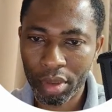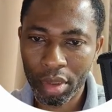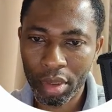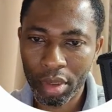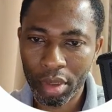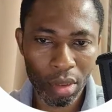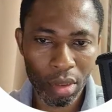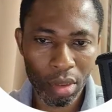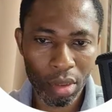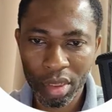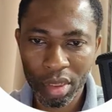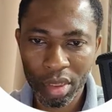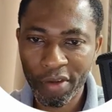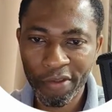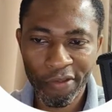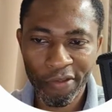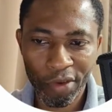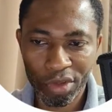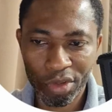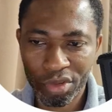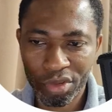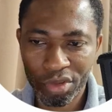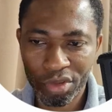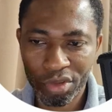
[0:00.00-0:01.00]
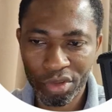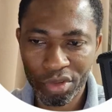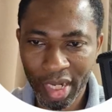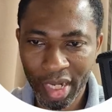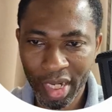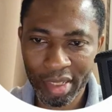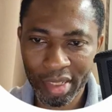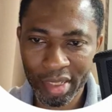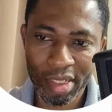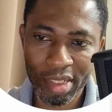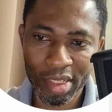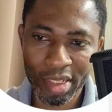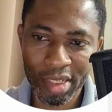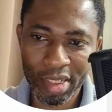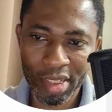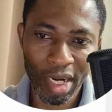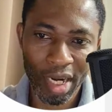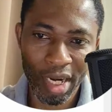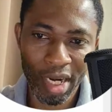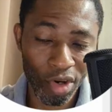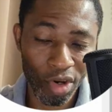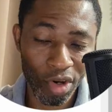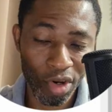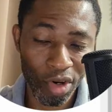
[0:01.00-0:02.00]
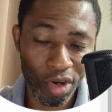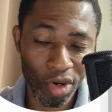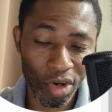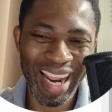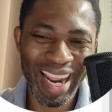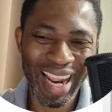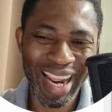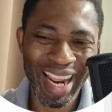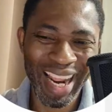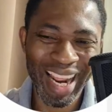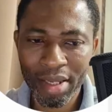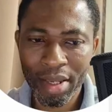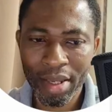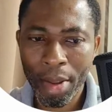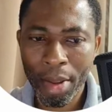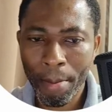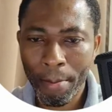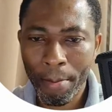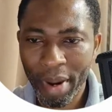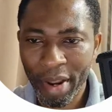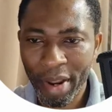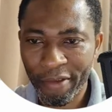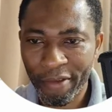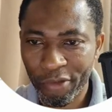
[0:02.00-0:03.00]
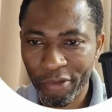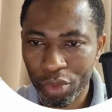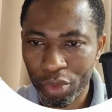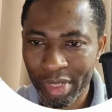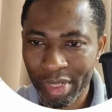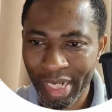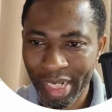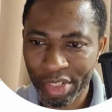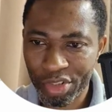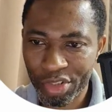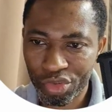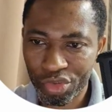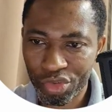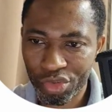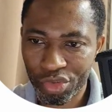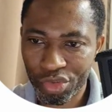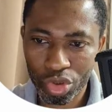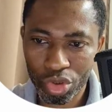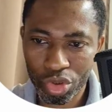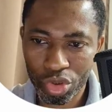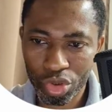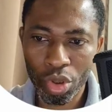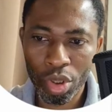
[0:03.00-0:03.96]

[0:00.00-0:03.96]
containing functional classes, and I've organized my folder structure